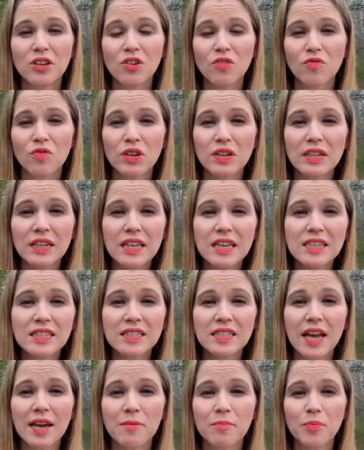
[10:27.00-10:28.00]
Release
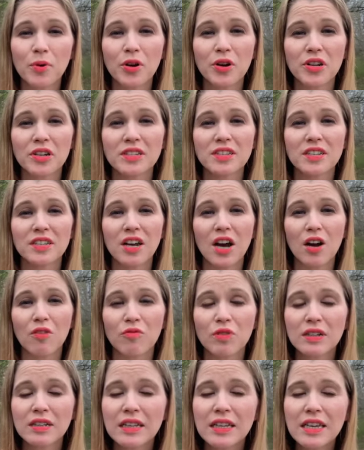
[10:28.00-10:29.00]
that burden to God.
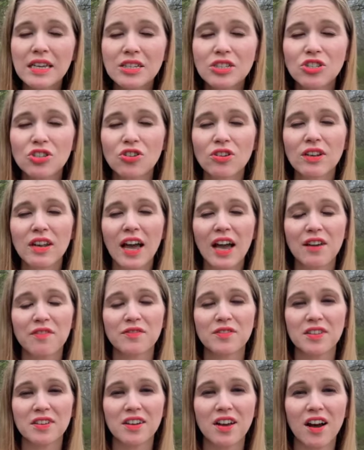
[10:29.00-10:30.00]
Release your life
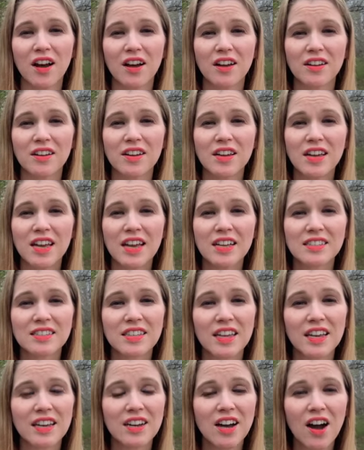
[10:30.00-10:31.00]
to God and
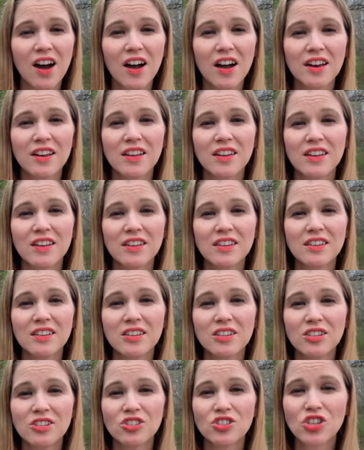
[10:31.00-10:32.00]
say, God,
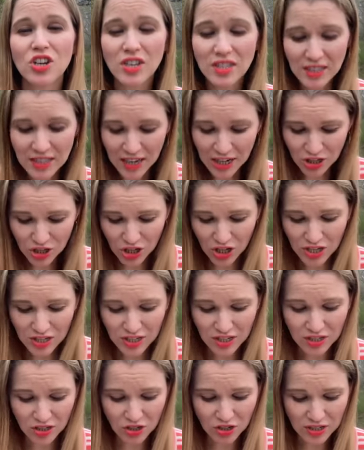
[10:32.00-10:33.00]
just like
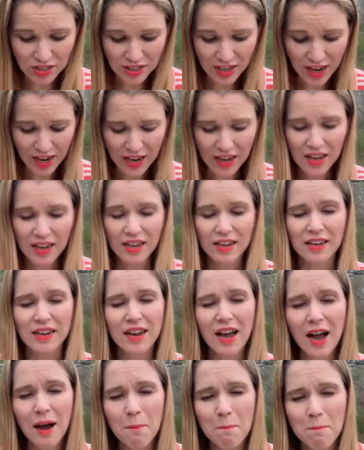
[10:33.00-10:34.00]
Jesus could say,
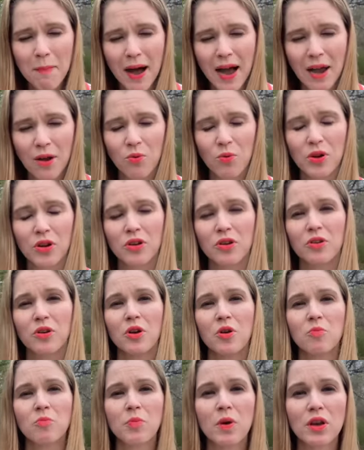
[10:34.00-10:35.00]
not my will,
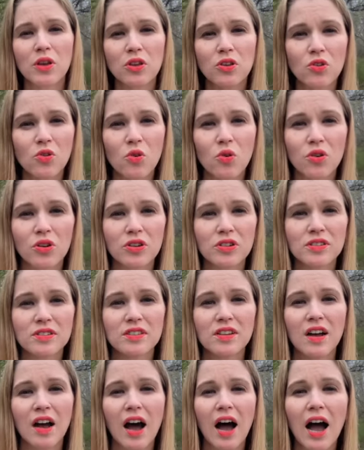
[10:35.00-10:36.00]
but yours.
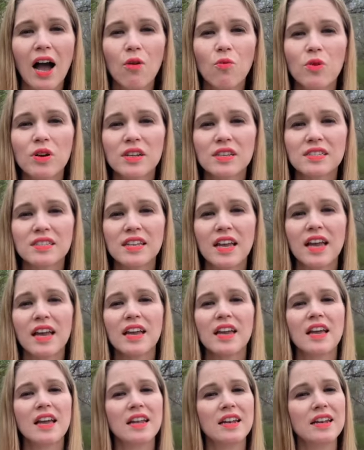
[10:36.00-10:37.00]
I want to say,
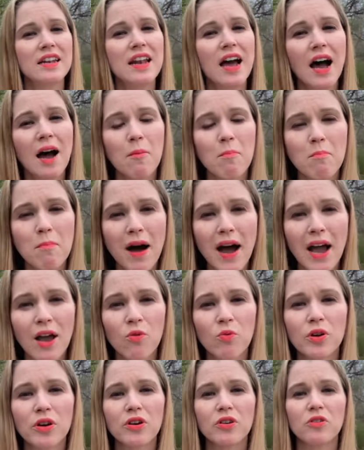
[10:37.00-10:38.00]
not my
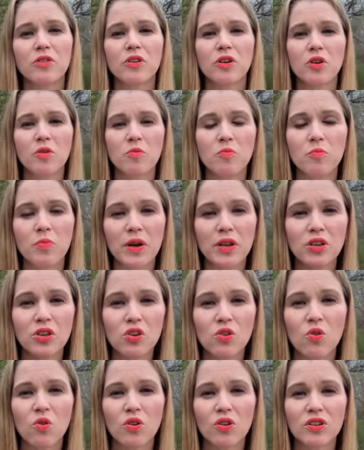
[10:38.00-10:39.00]
will, but
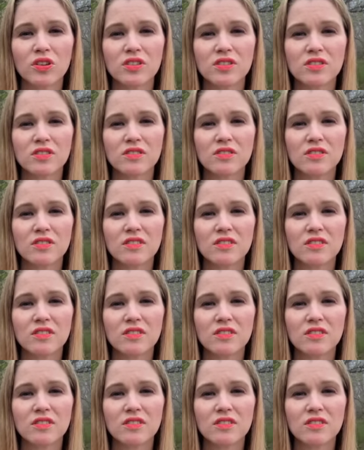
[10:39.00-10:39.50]
yours.